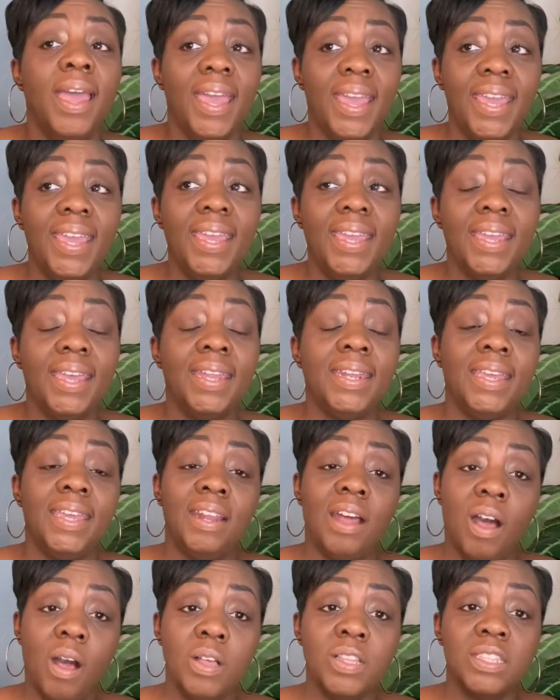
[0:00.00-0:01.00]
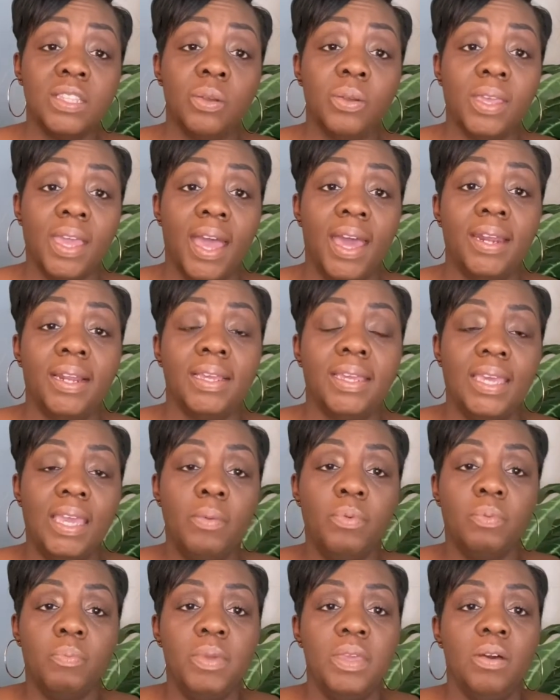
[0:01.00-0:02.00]
And it also kind of
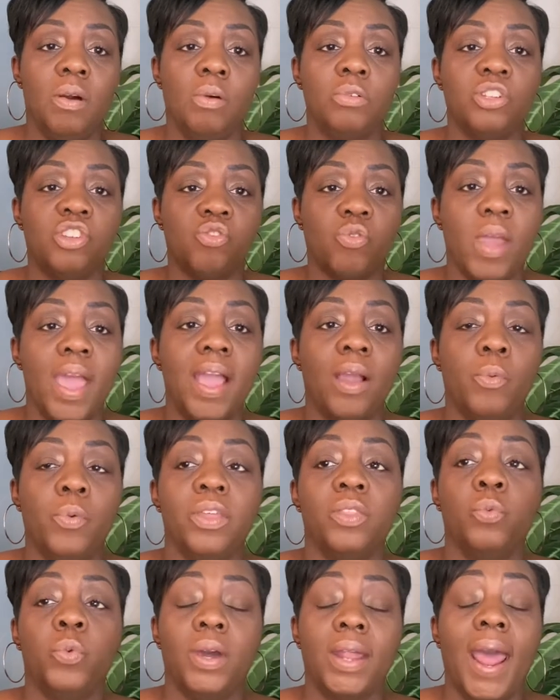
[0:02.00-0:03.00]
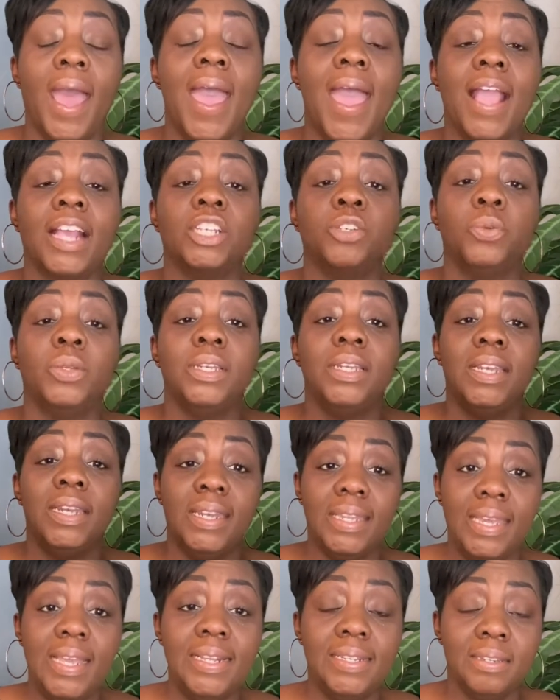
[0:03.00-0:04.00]
keeps me on track with what I actually
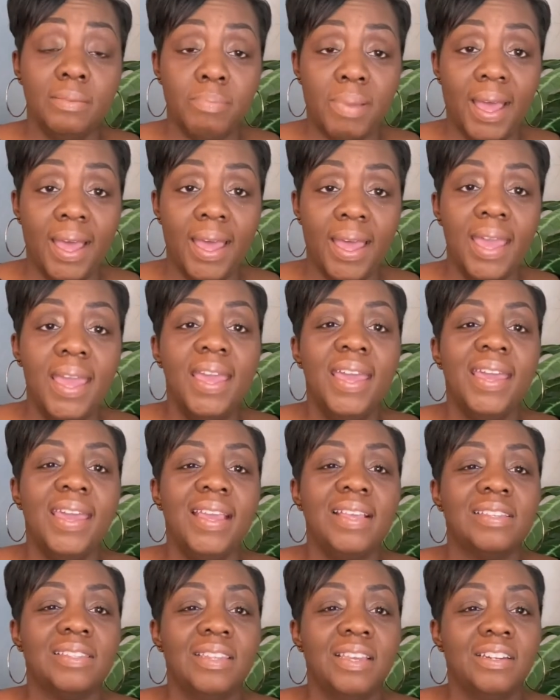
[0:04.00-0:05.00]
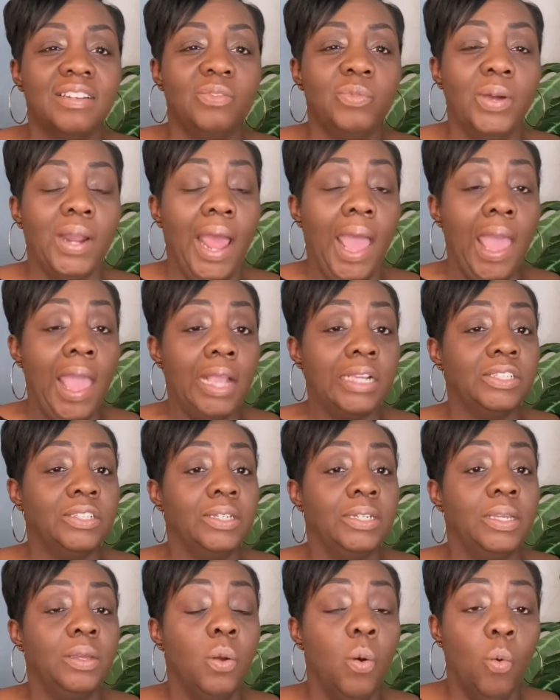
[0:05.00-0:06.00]
need to buy instead of what I
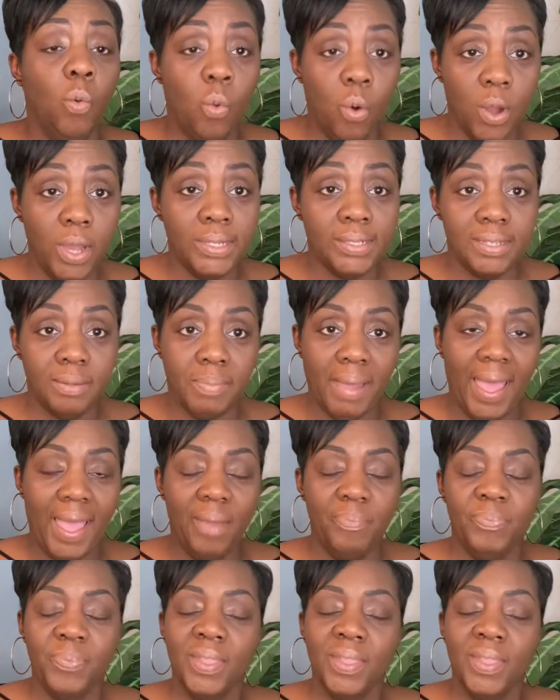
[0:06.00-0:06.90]
actually want to buy.